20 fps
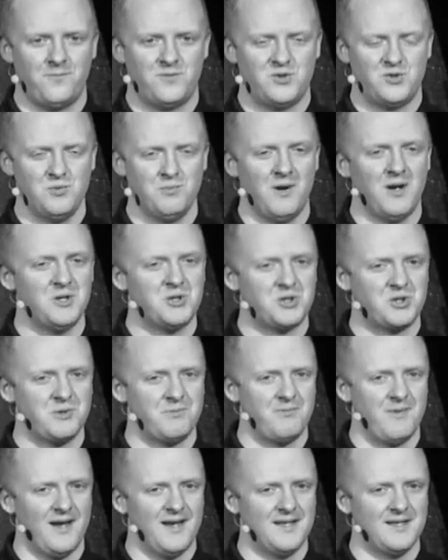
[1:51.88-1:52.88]
too much to
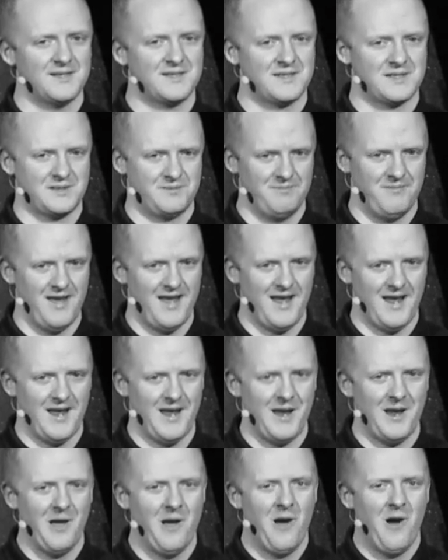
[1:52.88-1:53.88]
my
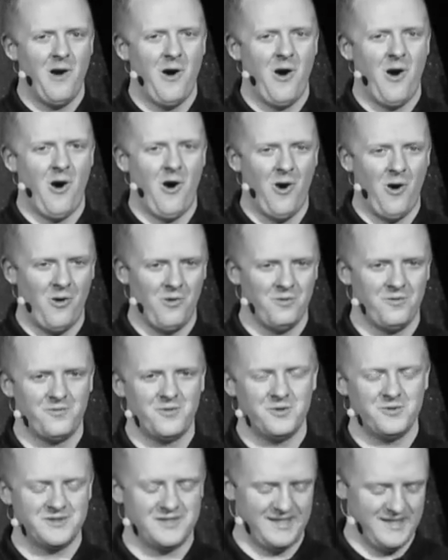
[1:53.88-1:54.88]
dismay, all of
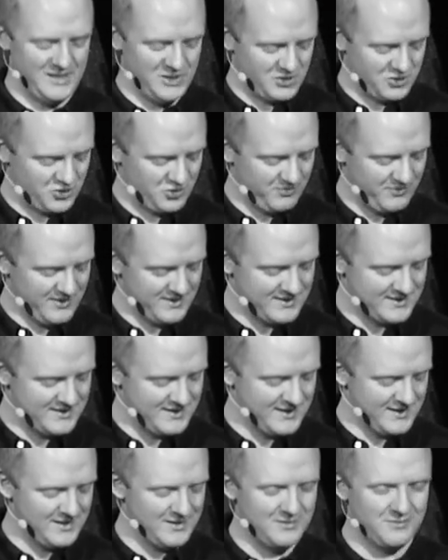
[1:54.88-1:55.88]
those instruments
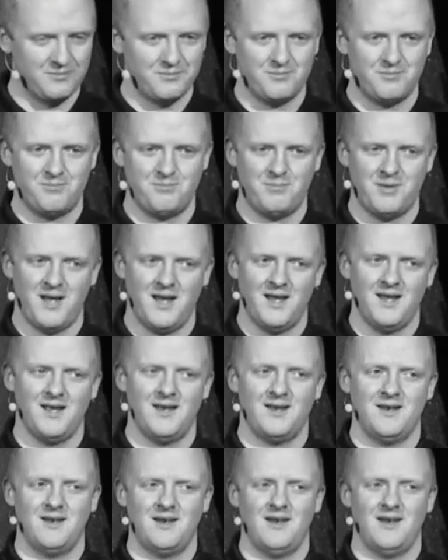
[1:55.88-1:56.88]
didn't
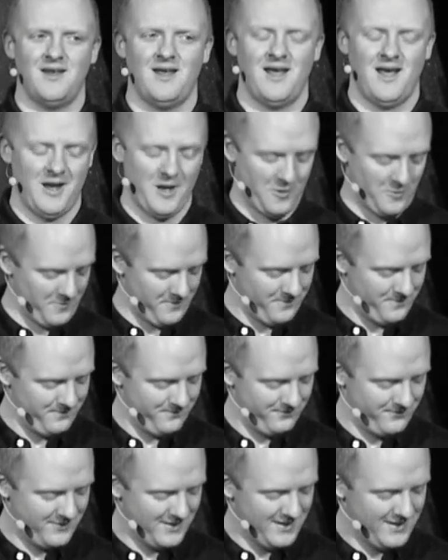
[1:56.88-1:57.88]
pan out.
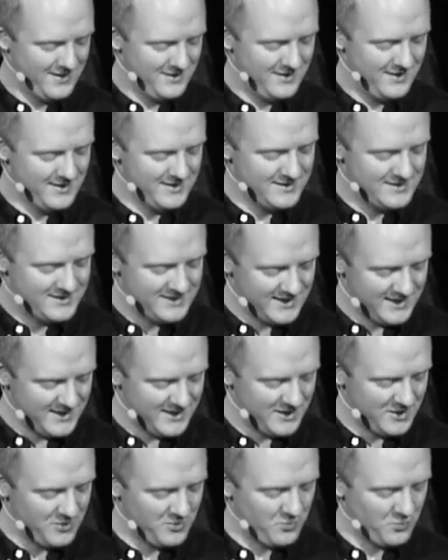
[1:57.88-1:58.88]
They
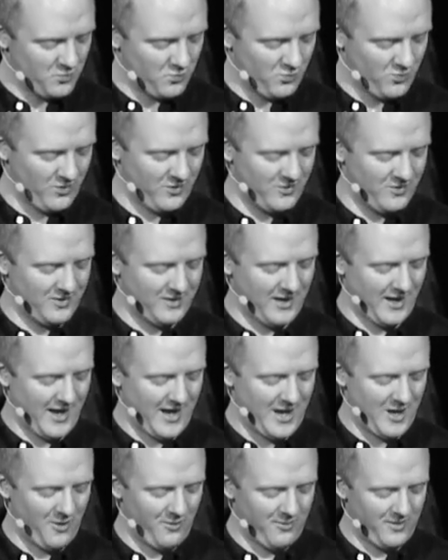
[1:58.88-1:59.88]
didn't work
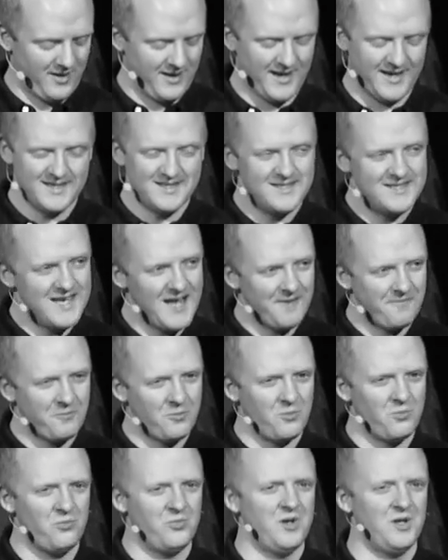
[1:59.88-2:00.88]
out, and I
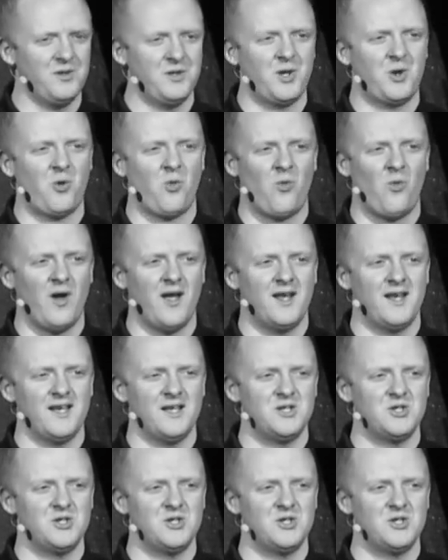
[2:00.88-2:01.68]
never really quite